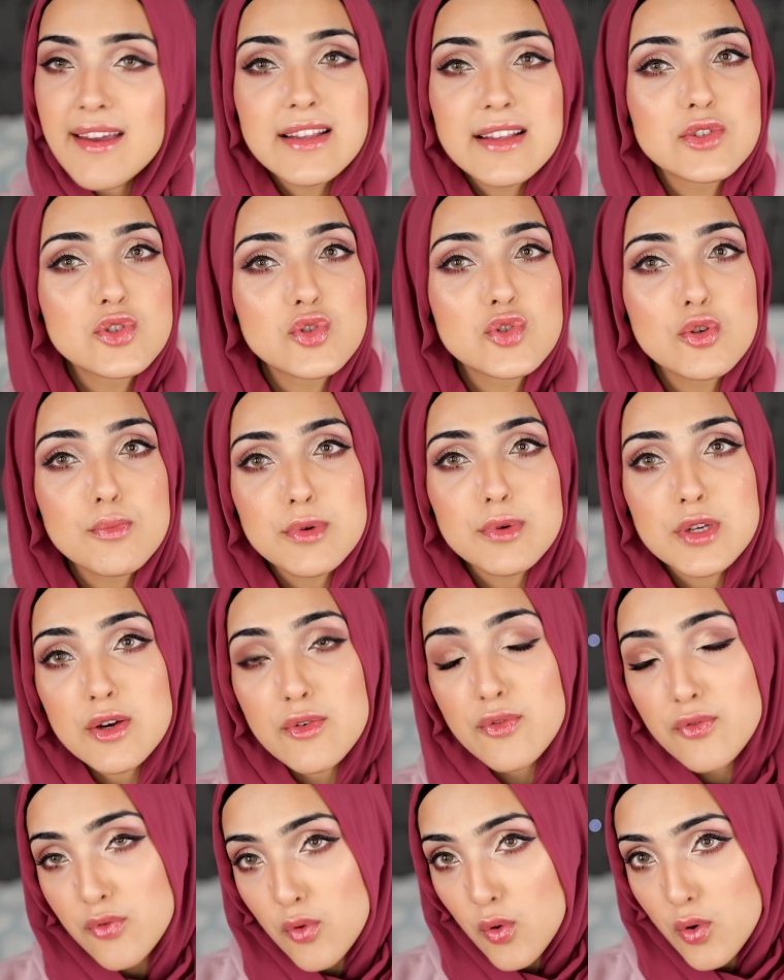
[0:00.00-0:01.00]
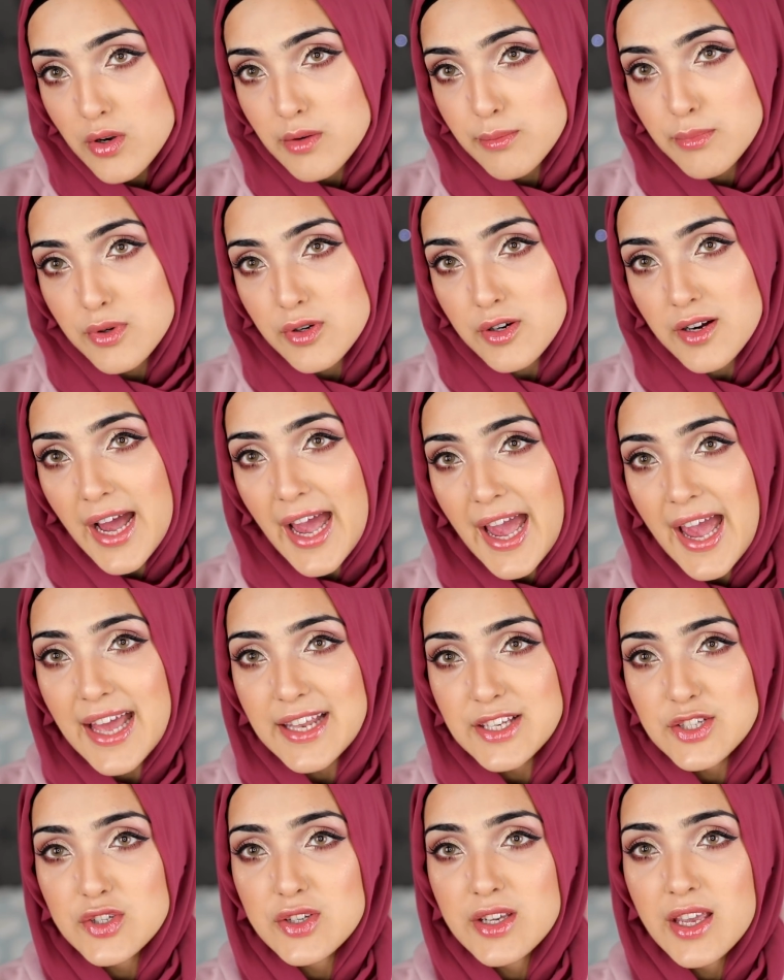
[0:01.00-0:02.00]
it's super affordable,
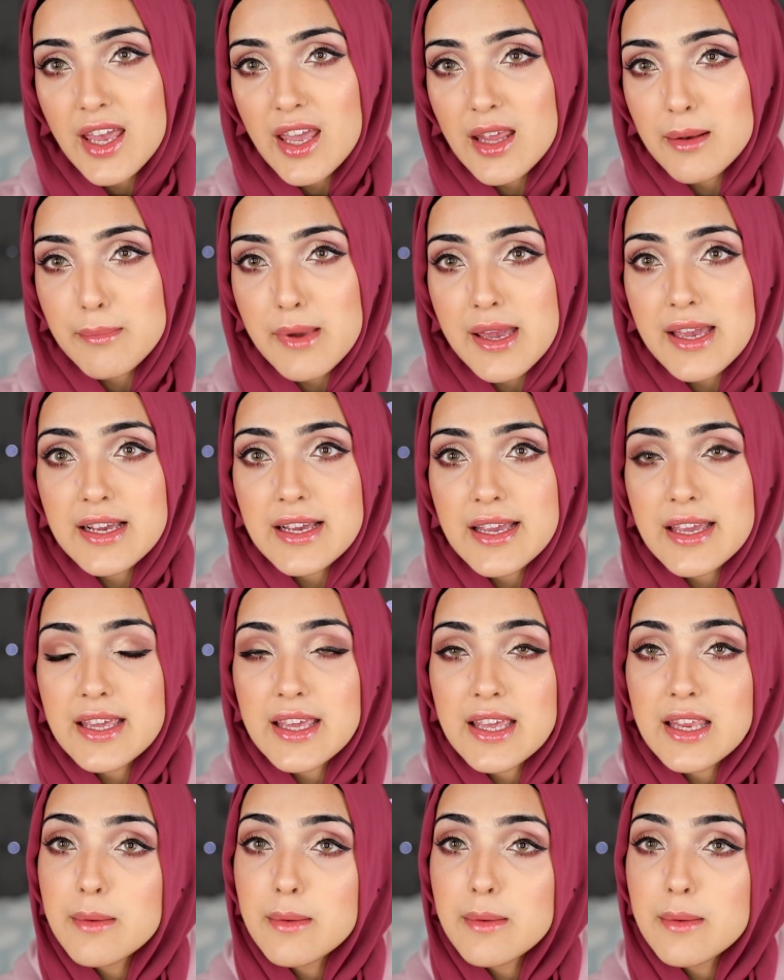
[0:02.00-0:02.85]
and you can make it